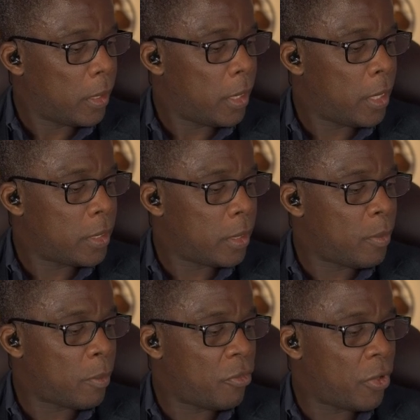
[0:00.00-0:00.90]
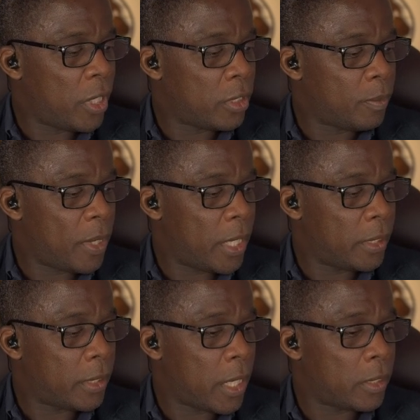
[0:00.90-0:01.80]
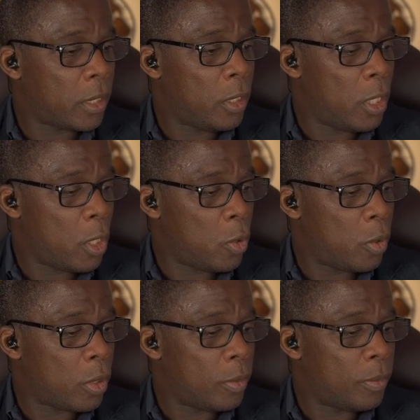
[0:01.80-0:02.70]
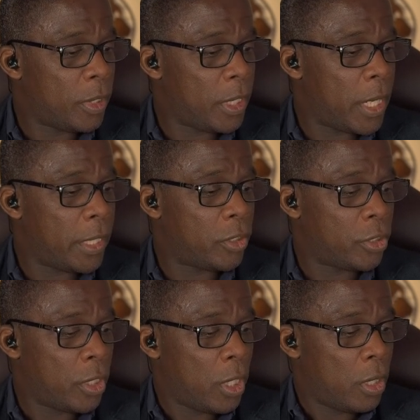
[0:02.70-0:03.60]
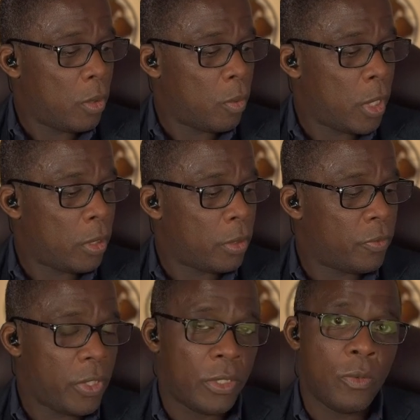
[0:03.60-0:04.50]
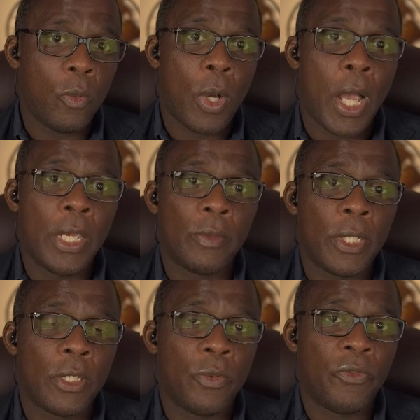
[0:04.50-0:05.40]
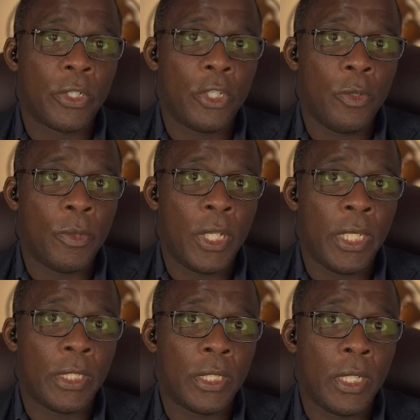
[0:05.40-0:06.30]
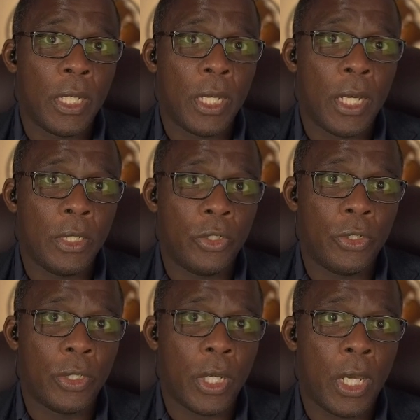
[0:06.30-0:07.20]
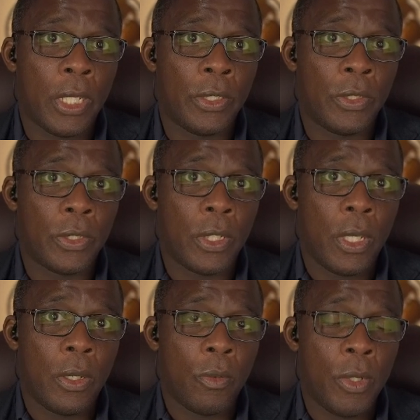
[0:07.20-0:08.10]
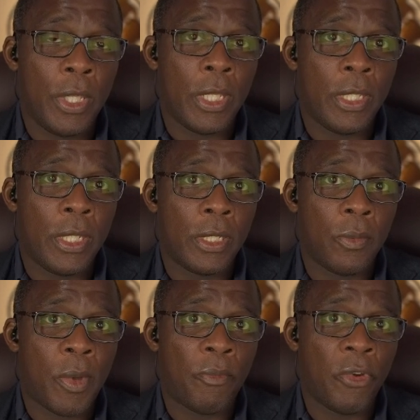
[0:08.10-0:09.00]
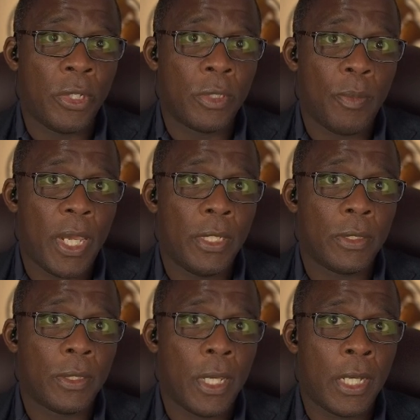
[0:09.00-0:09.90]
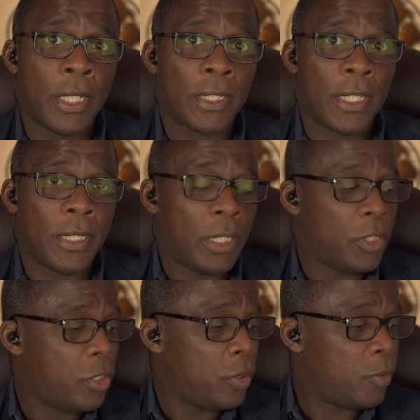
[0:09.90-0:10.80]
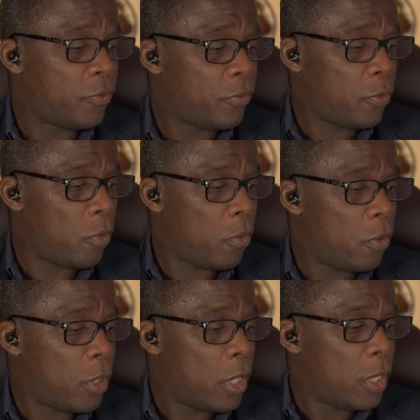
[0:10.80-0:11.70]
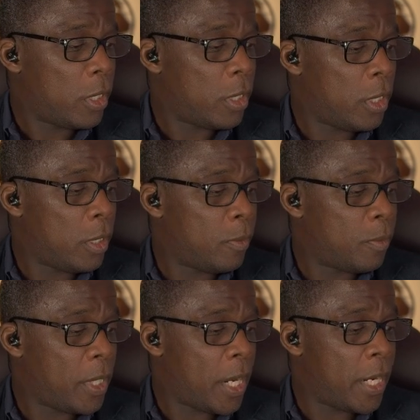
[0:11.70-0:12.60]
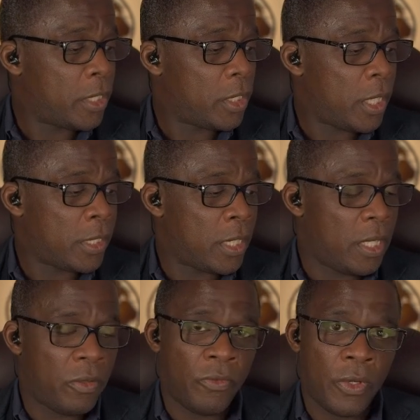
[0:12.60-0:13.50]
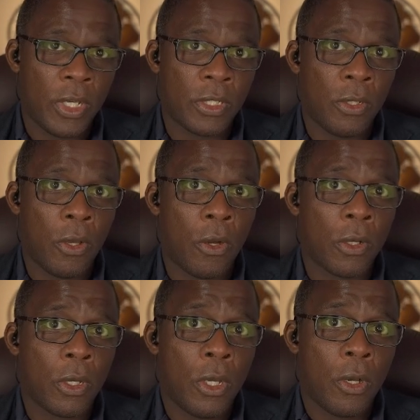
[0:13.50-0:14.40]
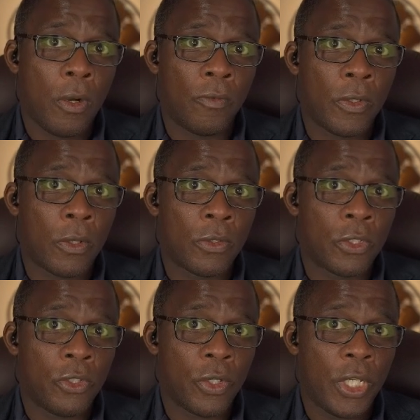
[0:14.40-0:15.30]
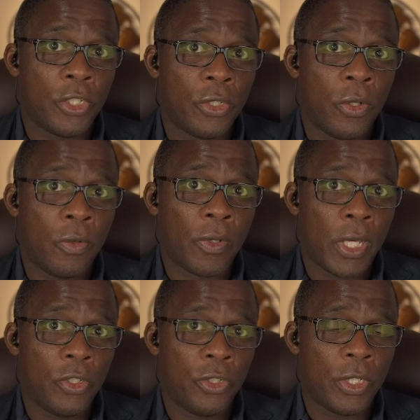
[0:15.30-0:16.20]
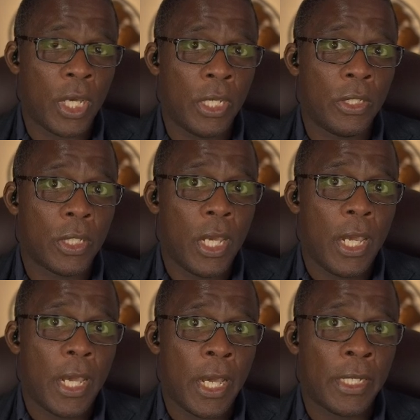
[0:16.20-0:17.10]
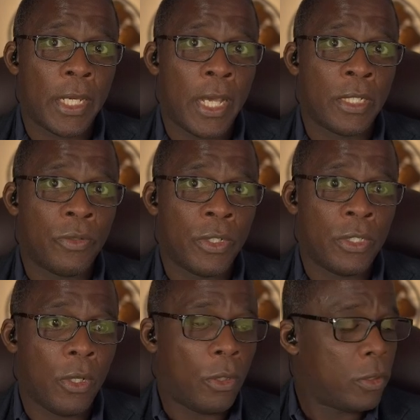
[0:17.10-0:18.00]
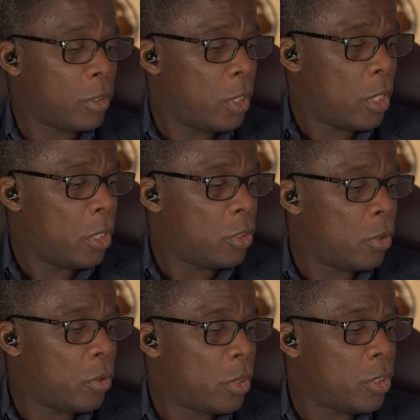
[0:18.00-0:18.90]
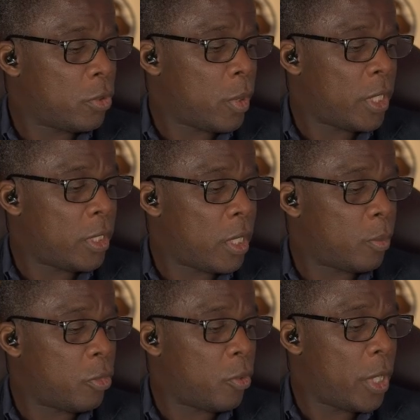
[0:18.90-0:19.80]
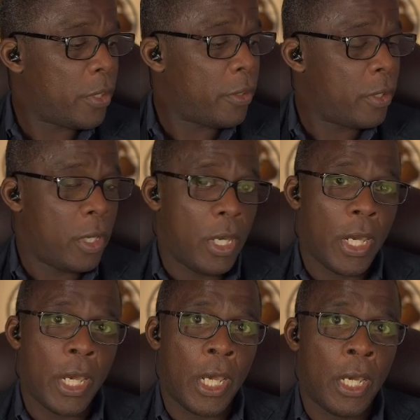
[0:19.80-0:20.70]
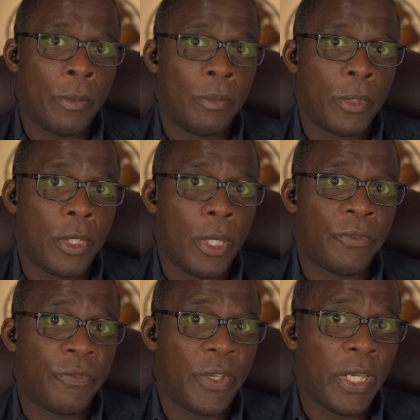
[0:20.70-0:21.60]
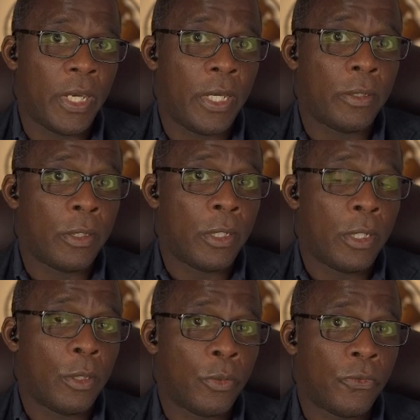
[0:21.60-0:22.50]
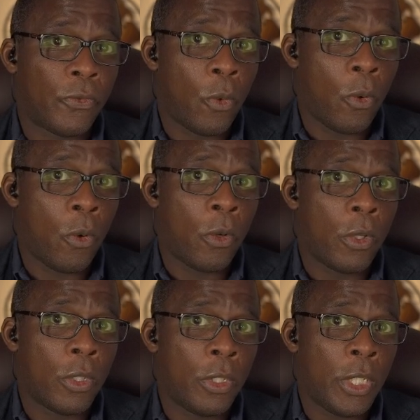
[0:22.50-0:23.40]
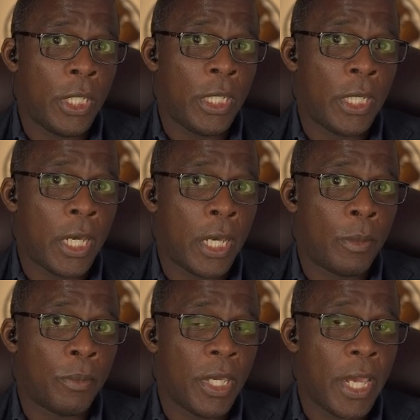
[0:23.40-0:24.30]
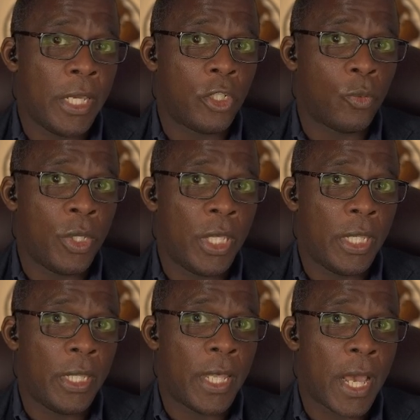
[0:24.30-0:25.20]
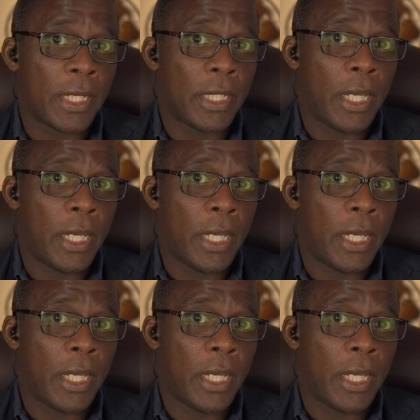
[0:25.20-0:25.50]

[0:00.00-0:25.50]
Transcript: intermembrane space has a low pH? Well, the reason why is because we've accumulated hydrogen ions within the intermembrane space. And as I said to you before, the pH is an inverse log of the concentration of hydrogen ions. And as a result, you're going to end up with a figure for the pH within that